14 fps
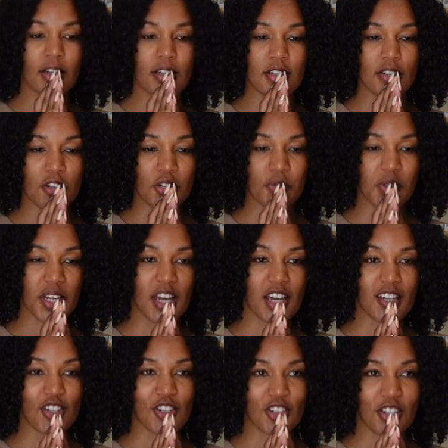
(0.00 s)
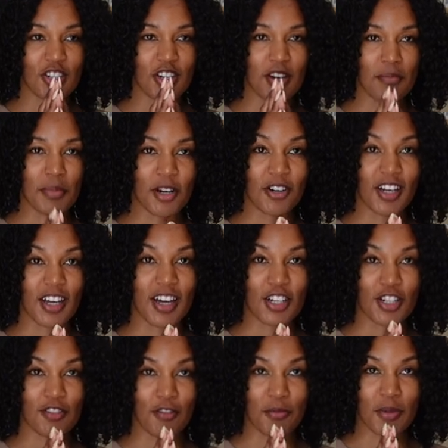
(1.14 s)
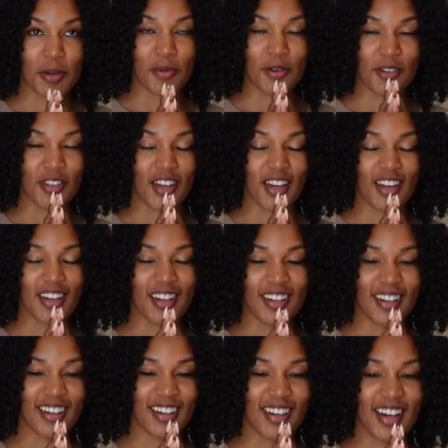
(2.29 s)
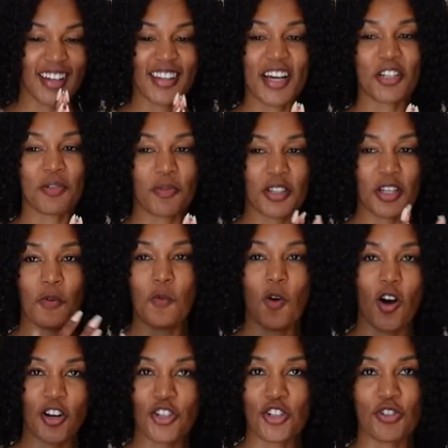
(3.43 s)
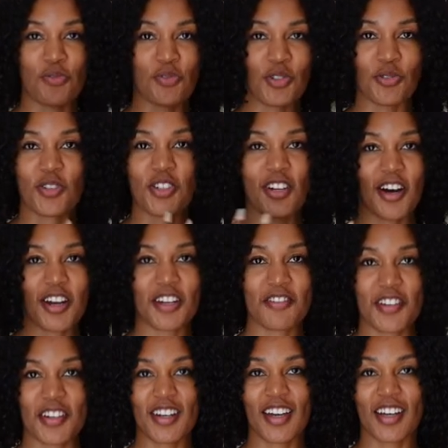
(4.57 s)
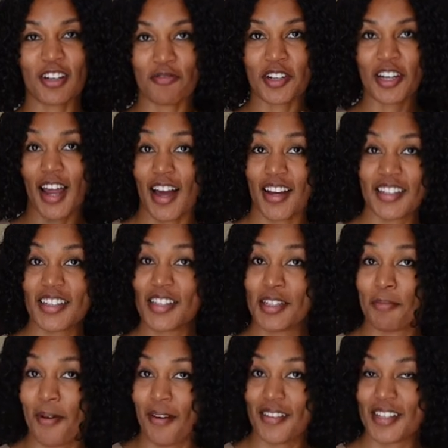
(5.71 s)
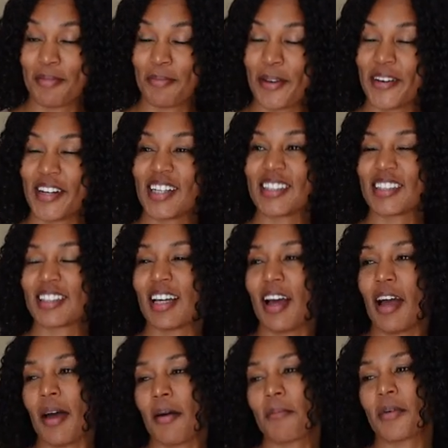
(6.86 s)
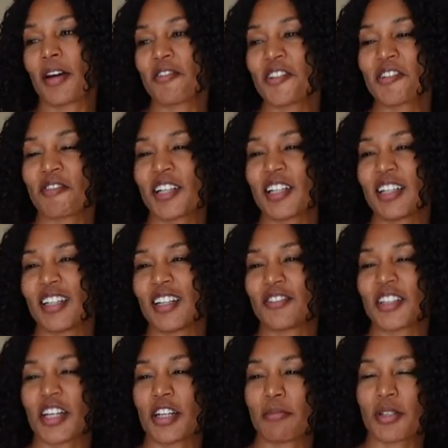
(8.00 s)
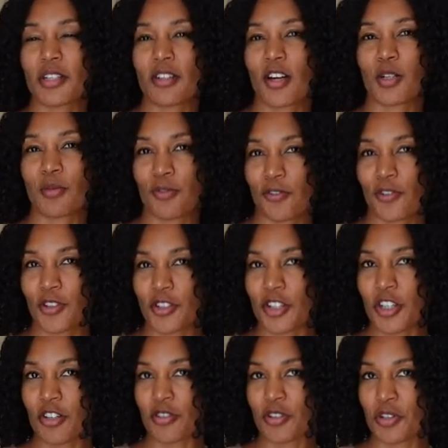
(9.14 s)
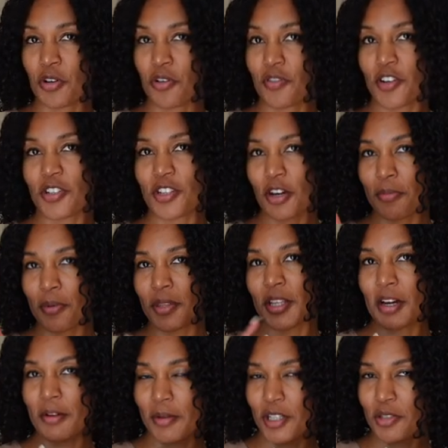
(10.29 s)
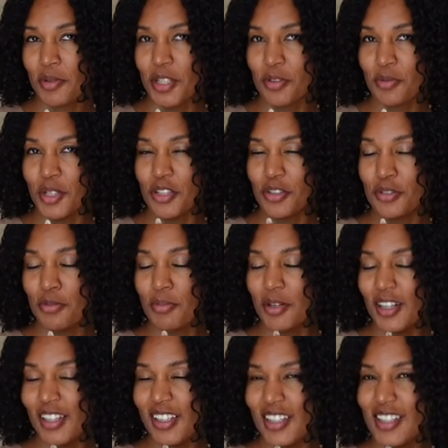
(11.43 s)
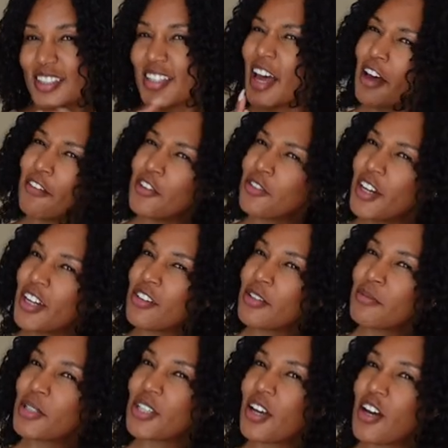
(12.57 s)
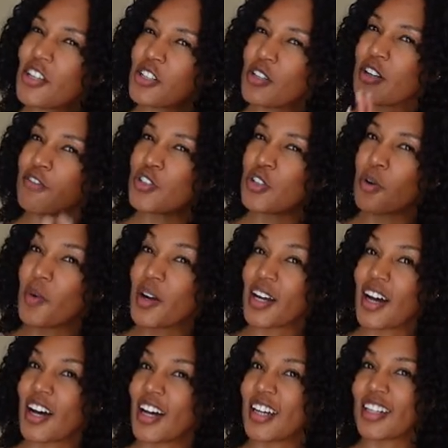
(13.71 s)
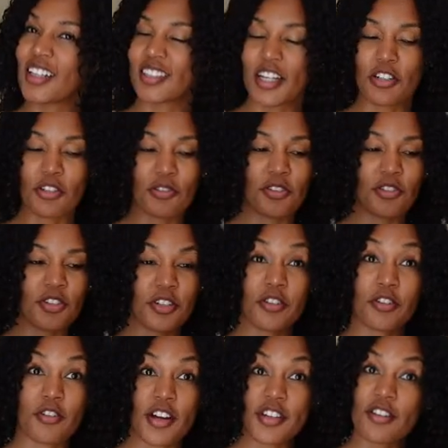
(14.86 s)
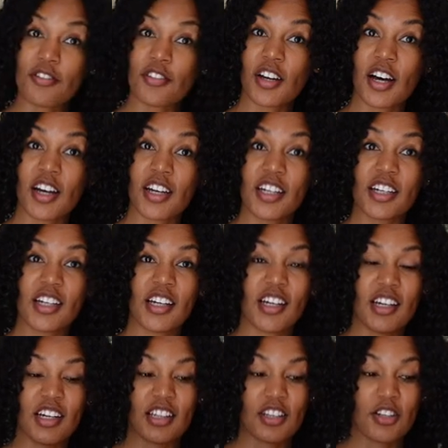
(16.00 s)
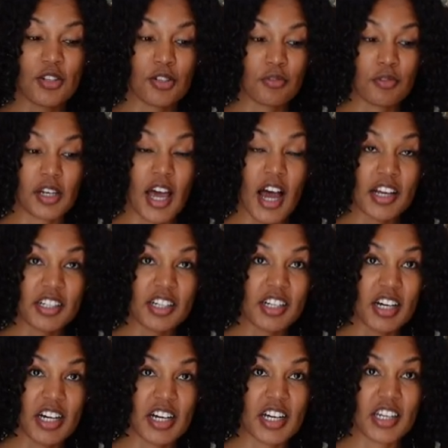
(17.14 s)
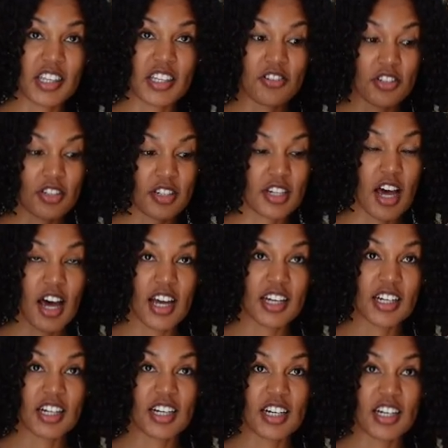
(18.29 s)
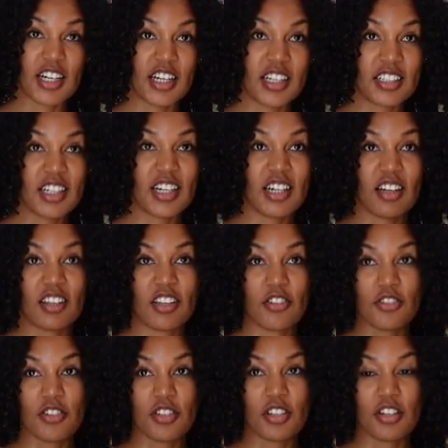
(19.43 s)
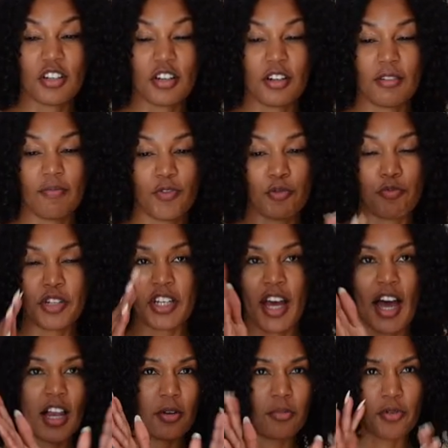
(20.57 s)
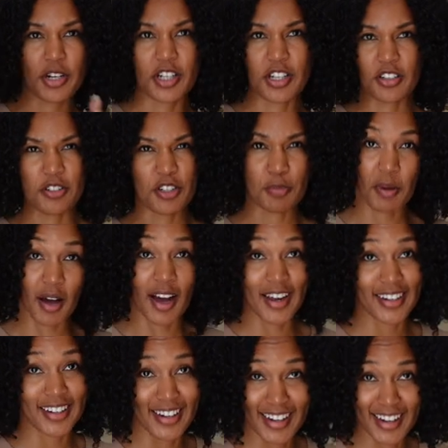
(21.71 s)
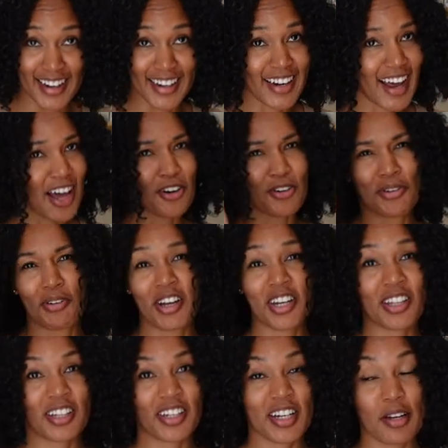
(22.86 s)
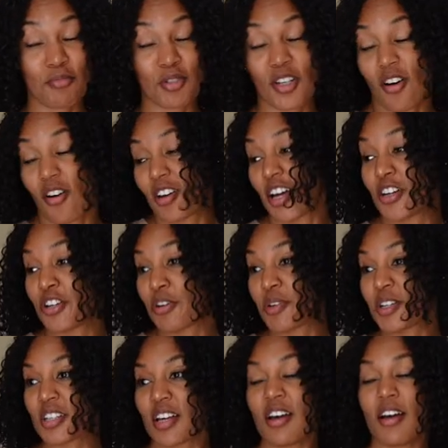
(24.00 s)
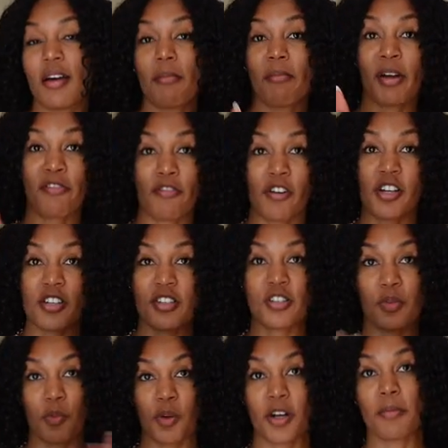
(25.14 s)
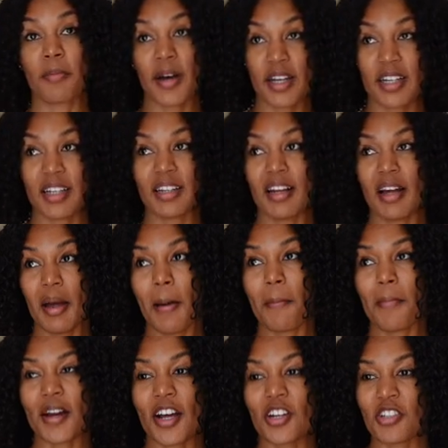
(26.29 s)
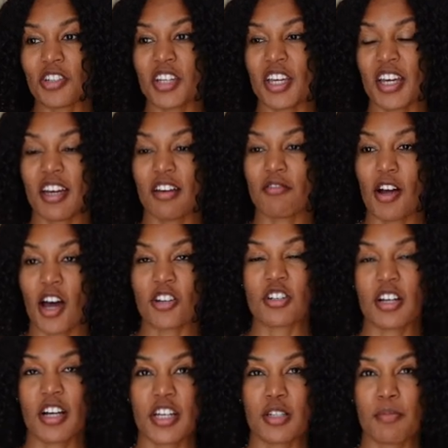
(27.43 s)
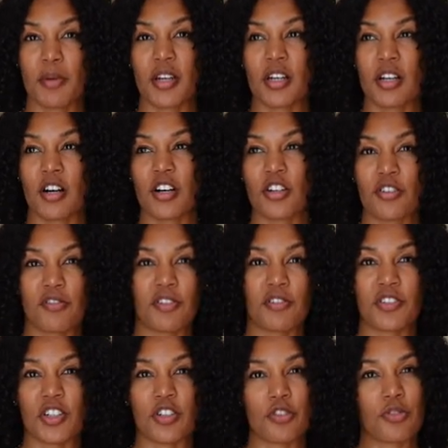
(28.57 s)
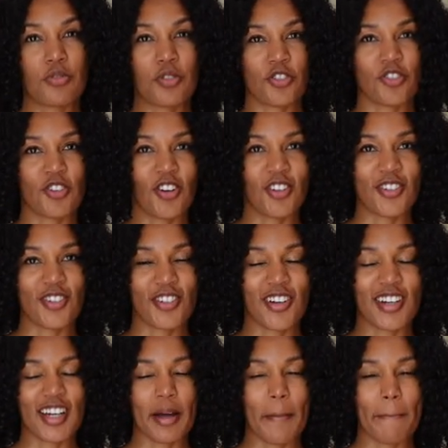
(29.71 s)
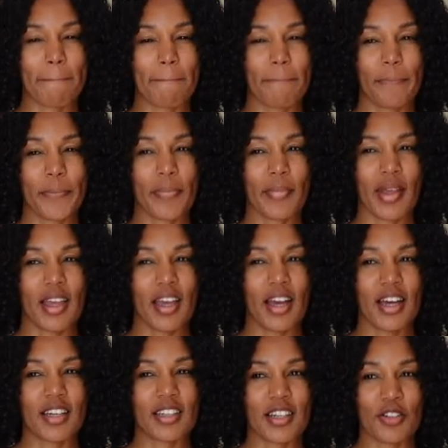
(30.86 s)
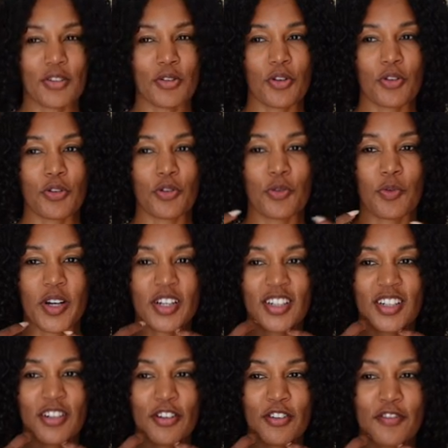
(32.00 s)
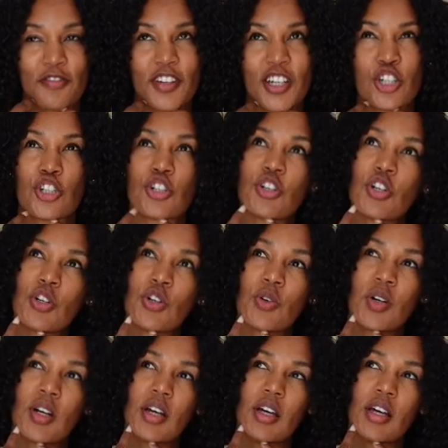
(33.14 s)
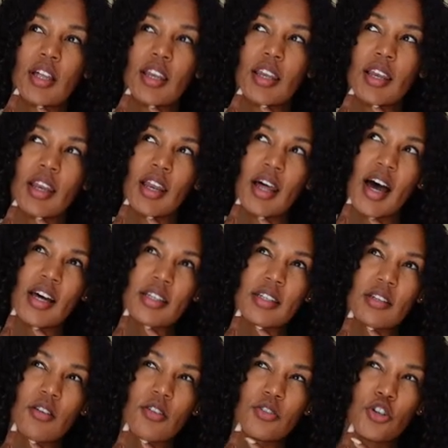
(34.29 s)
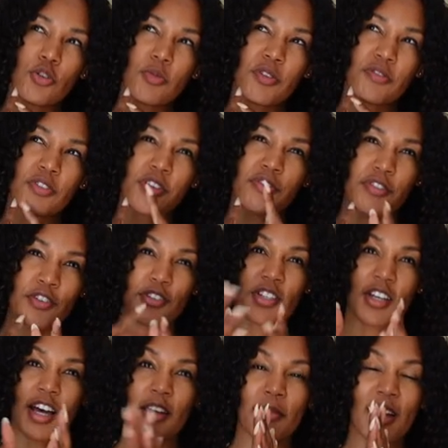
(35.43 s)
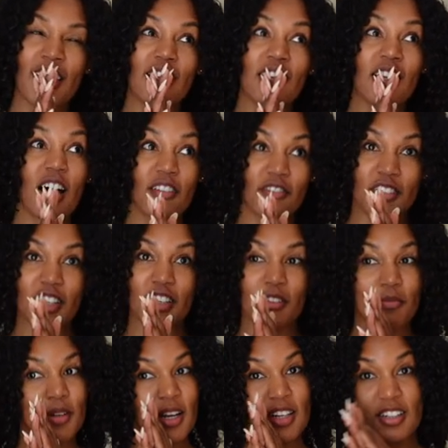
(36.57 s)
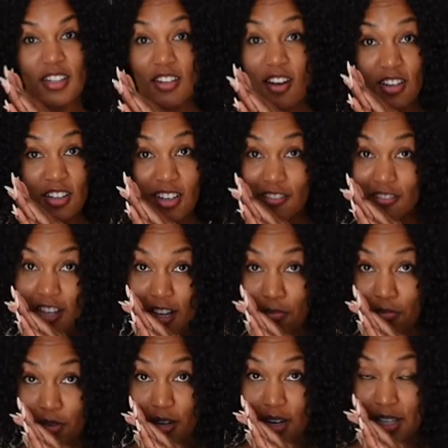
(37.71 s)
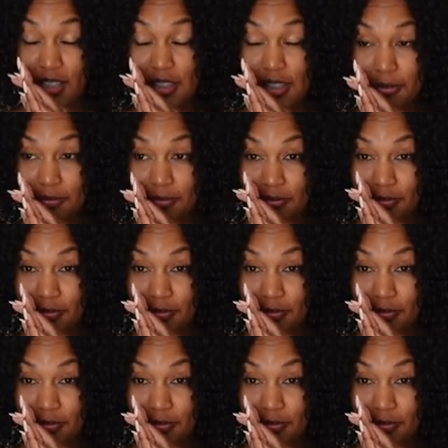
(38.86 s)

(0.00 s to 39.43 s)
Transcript: it starts with H, in Marrakech for my birthday. And that's when they wash you. So not even like a relaxing spa experience. But I would really love to get a massage before the year's over. So I'll put that on my 2022 bucket list. Have you gotten a massage? And if so, what kind? Because I know there's the aggressive kind, there's the relaxing kind, there's the Thai kind, there's the recalibrating your spine kind. I don't know any of the names. All I know is my friends swear by it, but I just can't rationalize spending $150 to $200 on it. Says a girl who went and did her facial last October for the first time. I loved it, but I did not love that price.